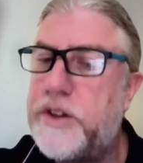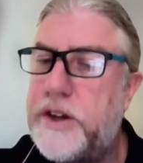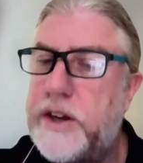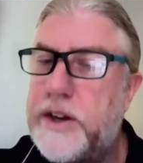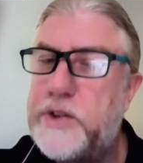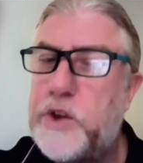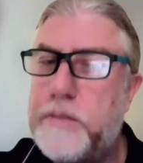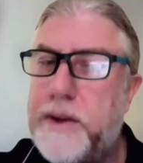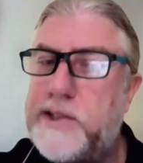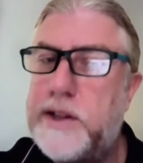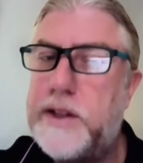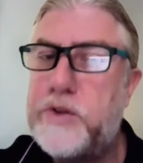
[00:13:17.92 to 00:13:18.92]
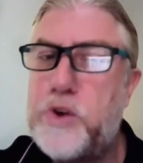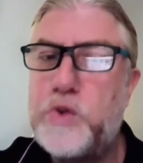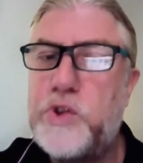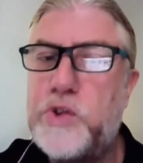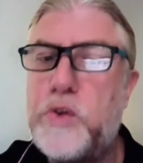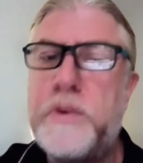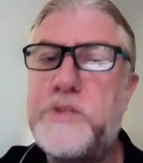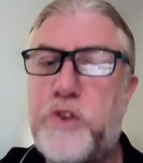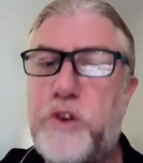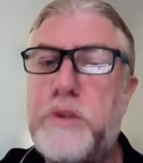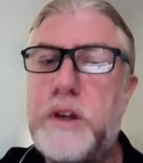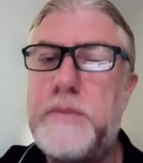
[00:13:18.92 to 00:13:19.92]
So imagine it causes so much
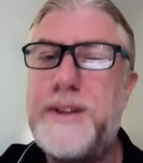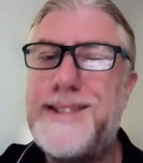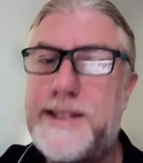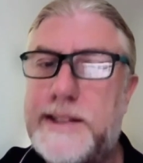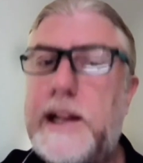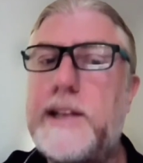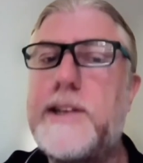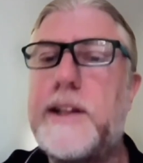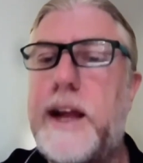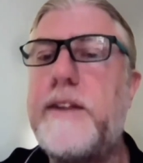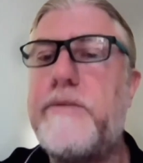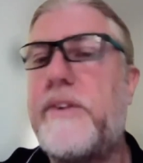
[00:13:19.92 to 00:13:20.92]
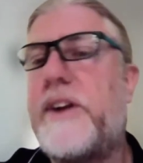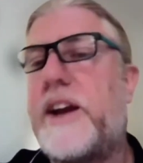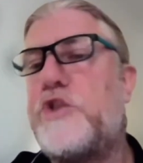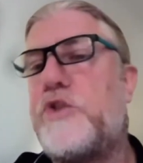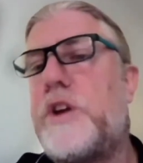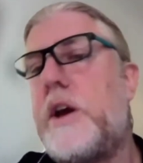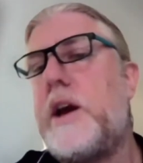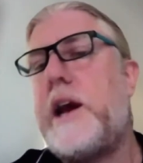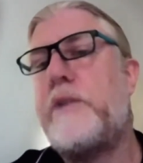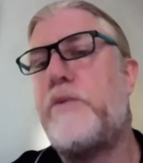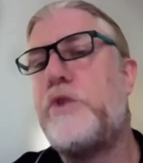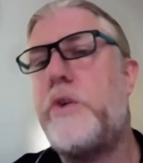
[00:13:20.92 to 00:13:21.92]
problem and still it's a tiny fraction.
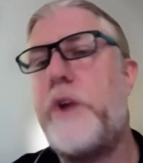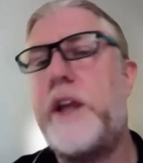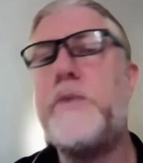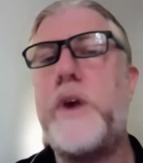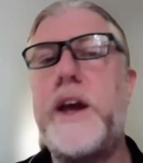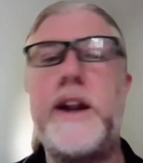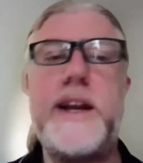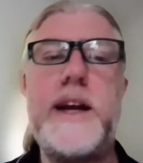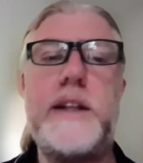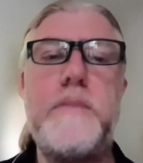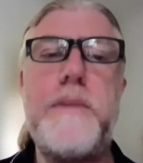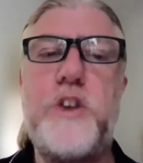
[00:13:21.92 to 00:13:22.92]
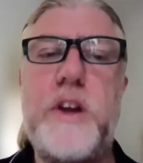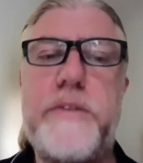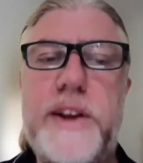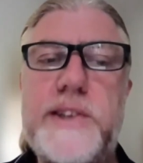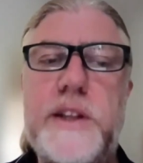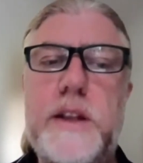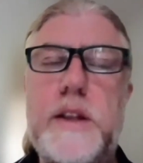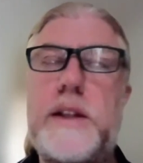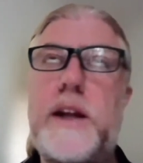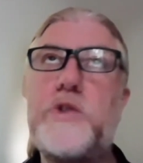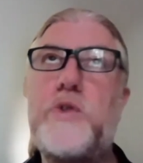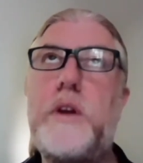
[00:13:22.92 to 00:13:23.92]
And we know anyway regarding biodiversity that
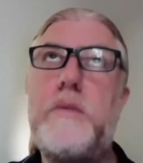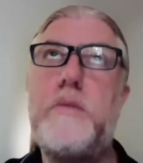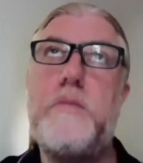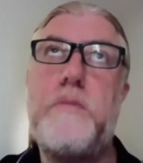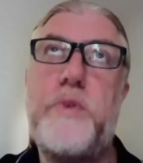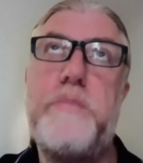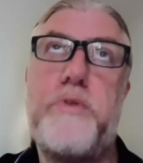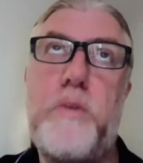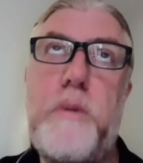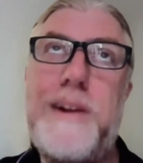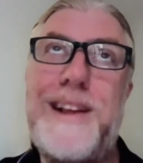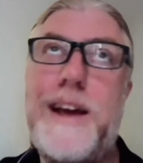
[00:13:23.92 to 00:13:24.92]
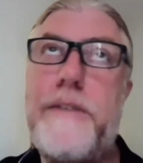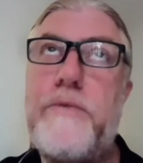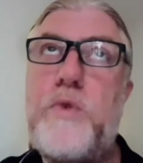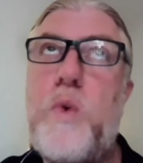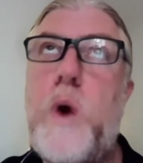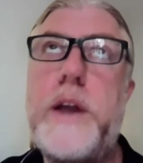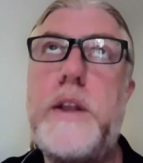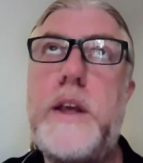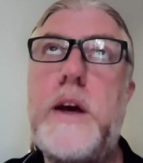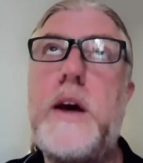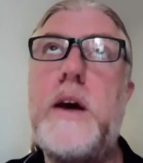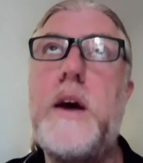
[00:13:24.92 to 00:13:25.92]
actually we probably have no
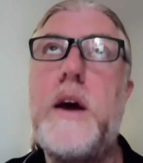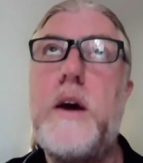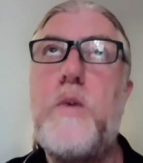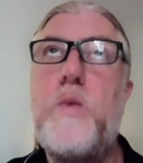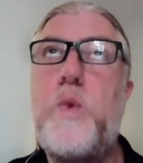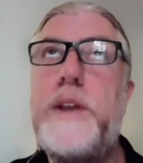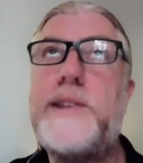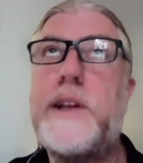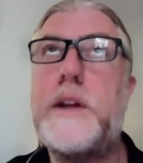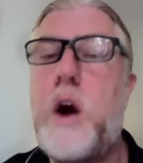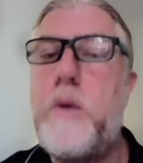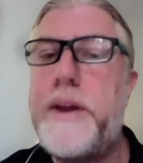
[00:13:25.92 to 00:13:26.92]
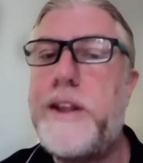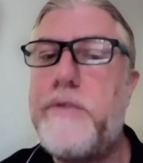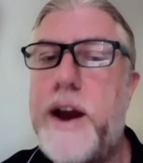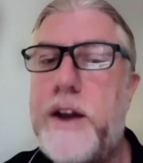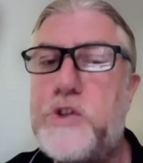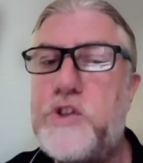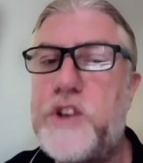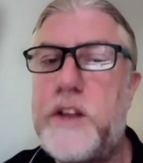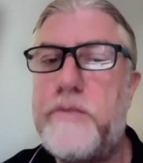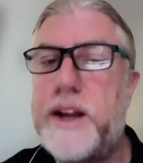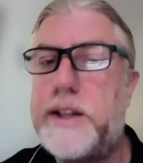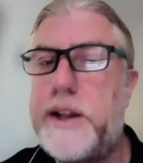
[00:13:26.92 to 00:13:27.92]
idea which and how many viruses
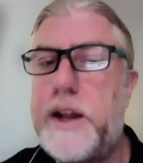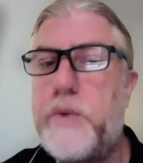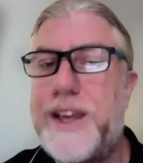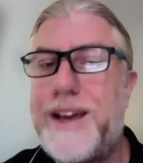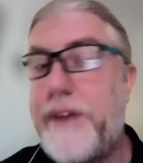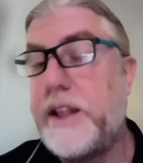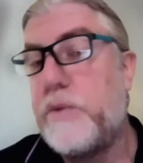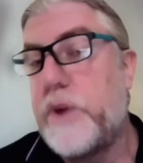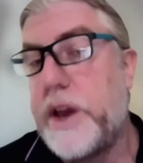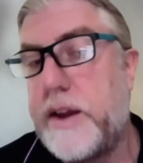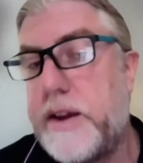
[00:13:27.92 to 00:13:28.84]
and bacteria we have anyway.